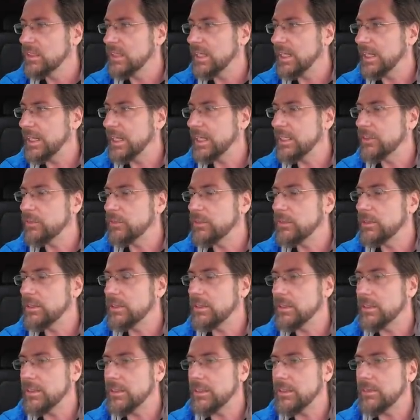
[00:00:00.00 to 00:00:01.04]
I can't do it
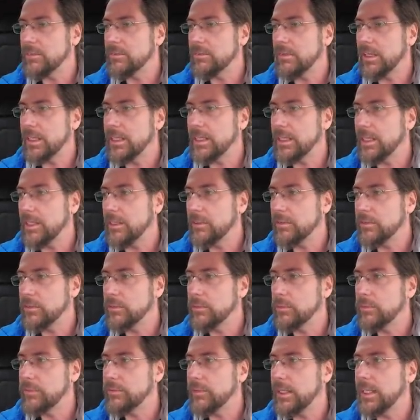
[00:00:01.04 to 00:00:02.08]
right now
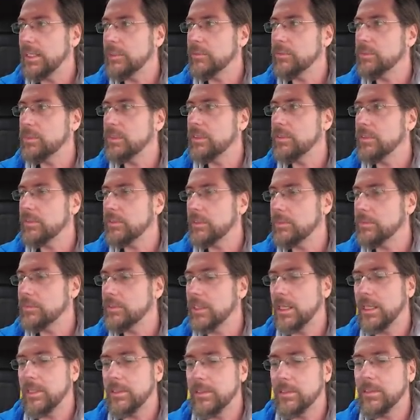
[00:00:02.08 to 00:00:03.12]
too fast because I'm
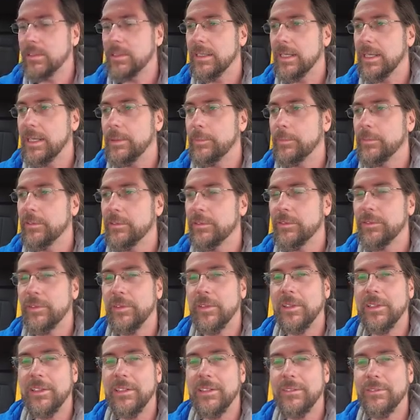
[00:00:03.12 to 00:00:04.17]
scared the cameras
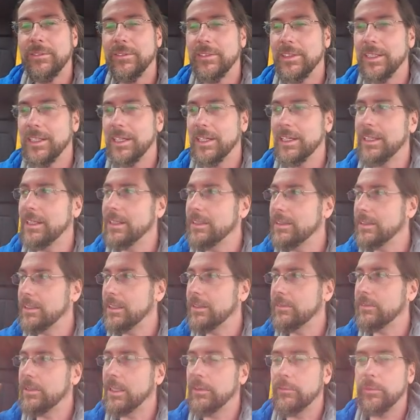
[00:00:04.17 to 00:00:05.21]
fall off. That
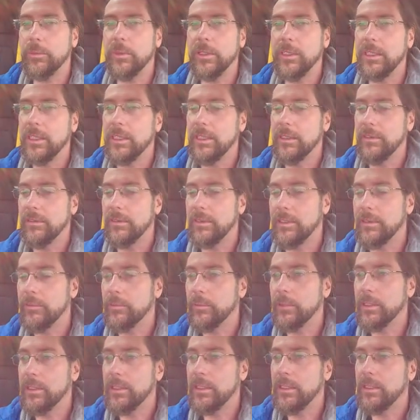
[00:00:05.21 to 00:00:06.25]
I'd have one here and
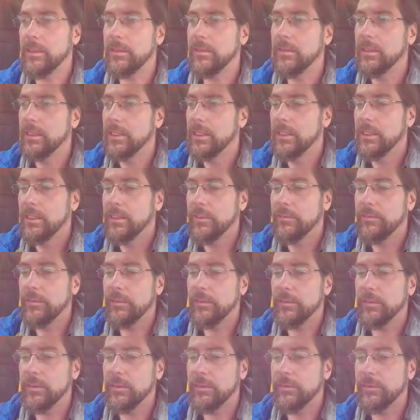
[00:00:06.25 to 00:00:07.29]
one here
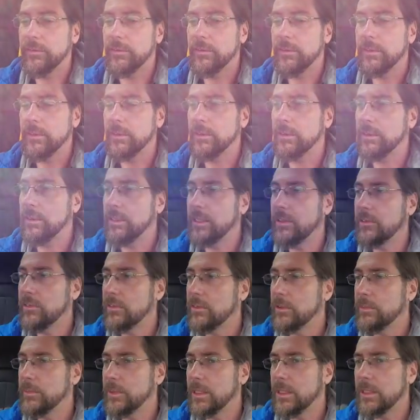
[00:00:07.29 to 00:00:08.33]
for the
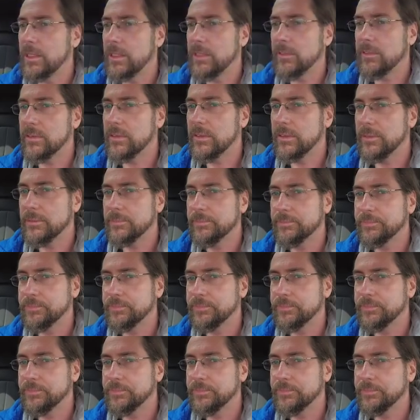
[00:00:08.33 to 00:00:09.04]
instrument cluster.